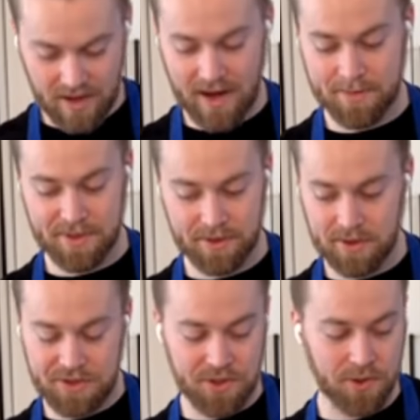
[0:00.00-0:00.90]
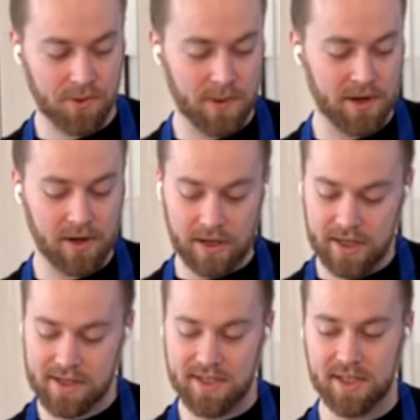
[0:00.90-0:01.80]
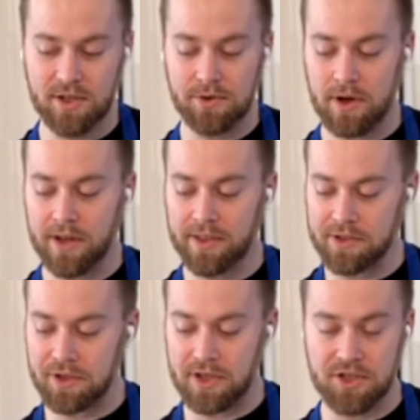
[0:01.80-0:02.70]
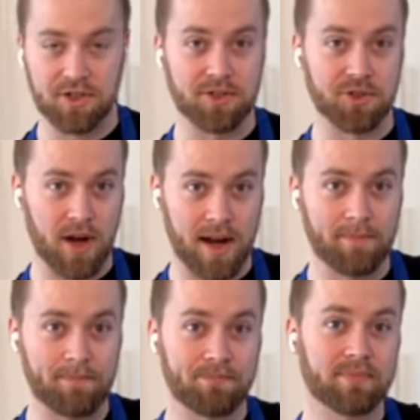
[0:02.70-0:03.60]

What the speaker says: Absolutely. So we are going to continue on the traditional train.